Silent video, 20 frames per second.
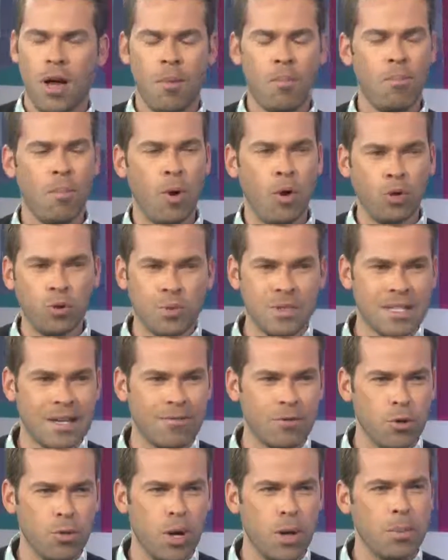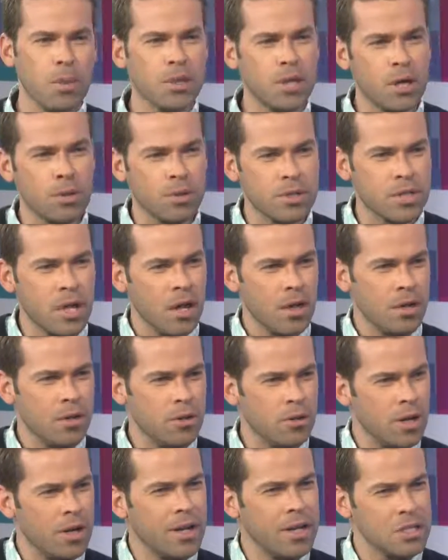Mold was everywhere, but
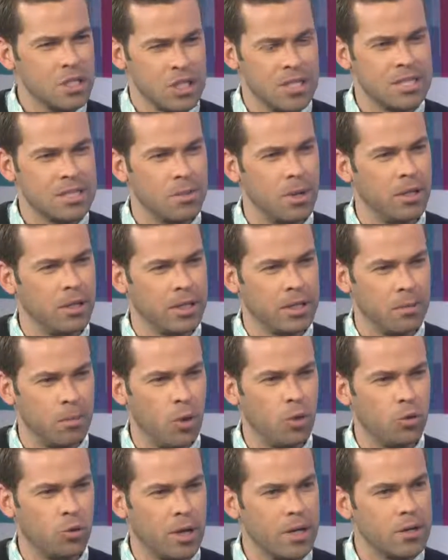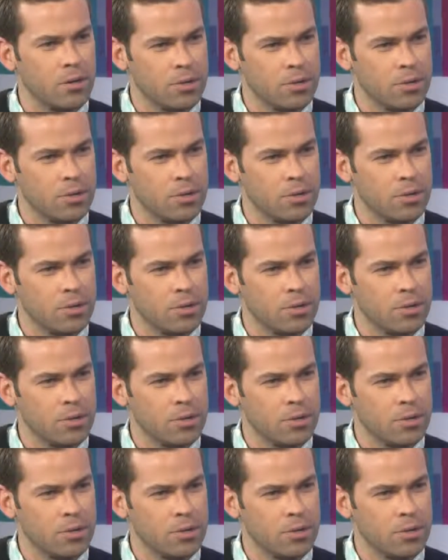you're not actually smelling the mold, right?